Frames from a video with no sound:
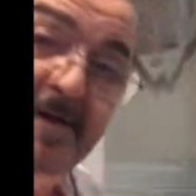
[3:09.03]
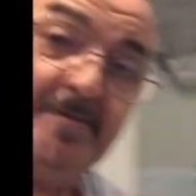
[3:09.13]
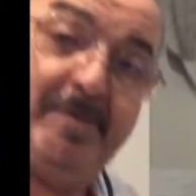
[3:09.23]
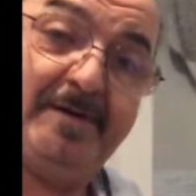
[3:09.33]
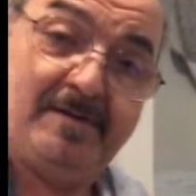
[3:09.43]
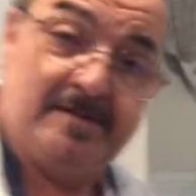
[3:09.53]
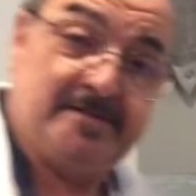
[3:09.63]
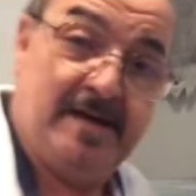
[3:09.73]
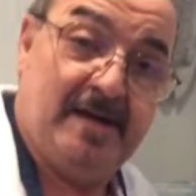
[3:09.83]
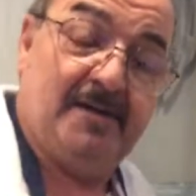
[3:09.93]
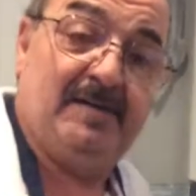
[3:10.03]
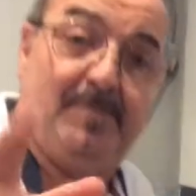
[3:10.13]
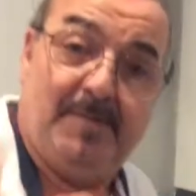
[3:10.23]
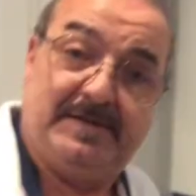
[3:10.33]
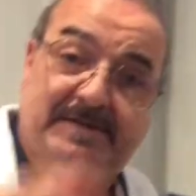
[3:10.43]
anybody does that, you
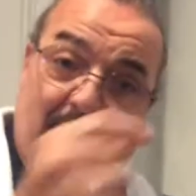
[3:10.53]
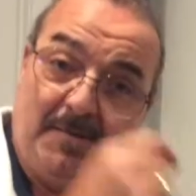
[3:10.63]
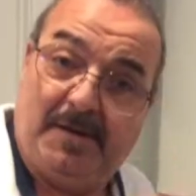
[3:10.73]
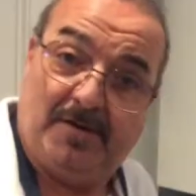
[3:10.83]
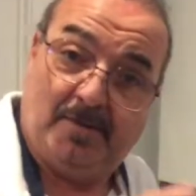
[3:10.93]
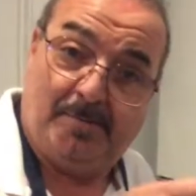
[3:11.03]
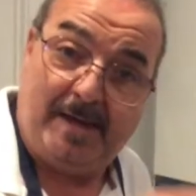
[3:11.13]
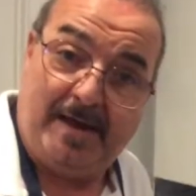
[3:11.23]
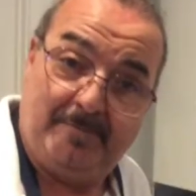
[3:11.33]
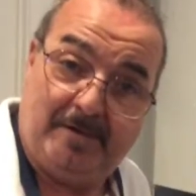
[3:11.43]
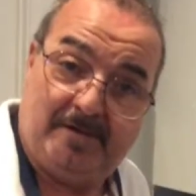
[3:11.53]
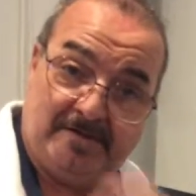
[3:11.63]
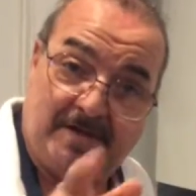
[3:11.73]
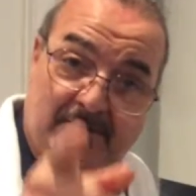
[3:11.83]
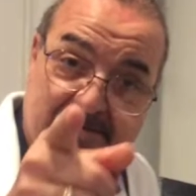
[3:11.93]
better send me a little pay because
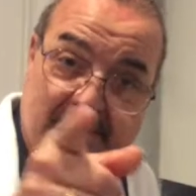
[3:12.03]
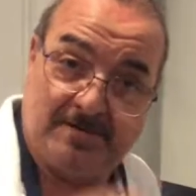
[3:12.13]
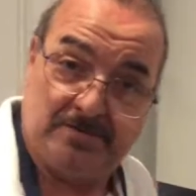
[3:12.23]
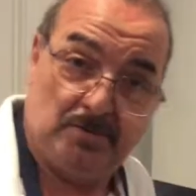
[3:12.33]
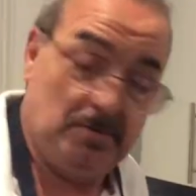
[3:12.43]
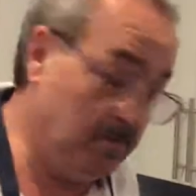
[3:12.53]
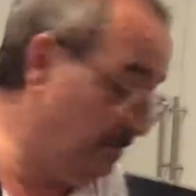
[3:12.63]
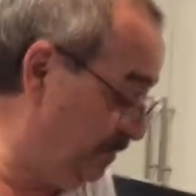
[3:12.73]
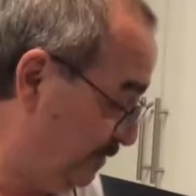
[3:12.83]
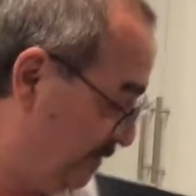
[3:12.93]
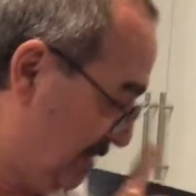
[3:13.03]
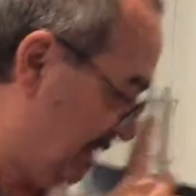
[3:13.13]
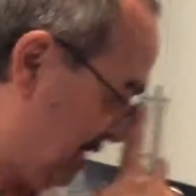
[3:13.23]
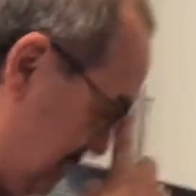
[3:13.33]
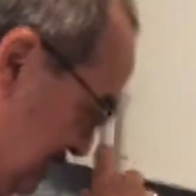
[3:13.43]
otherwise I'm going to sue you.
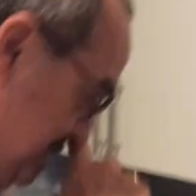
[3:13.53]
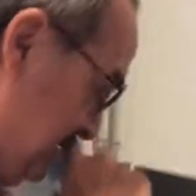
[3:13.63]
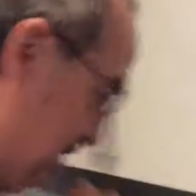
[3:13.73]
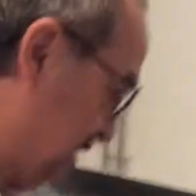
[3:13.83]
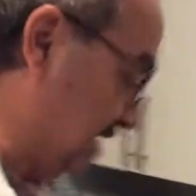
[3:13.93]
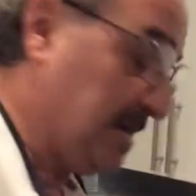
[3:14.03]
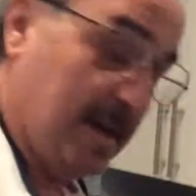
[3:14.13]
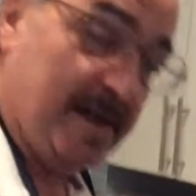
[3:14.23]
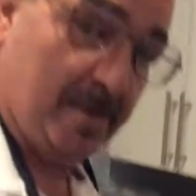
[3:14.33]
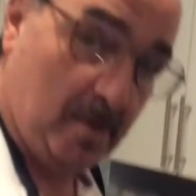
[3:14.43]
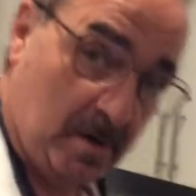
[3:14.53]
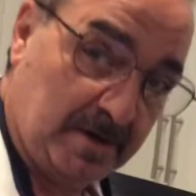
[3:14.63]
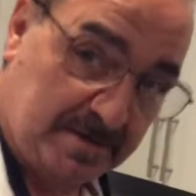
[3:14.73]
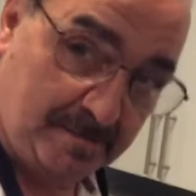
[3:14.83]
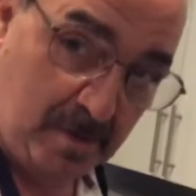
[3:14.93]
There's a lot of
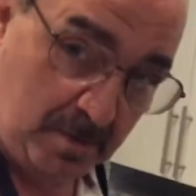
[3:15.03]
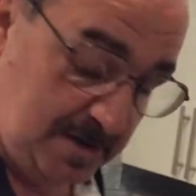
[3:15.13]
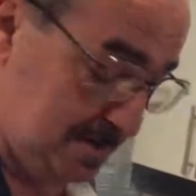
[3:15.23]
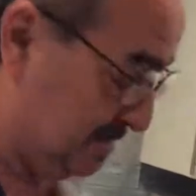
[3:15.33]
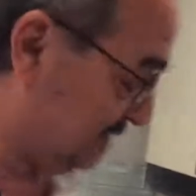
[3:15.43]
lawyers in Boca.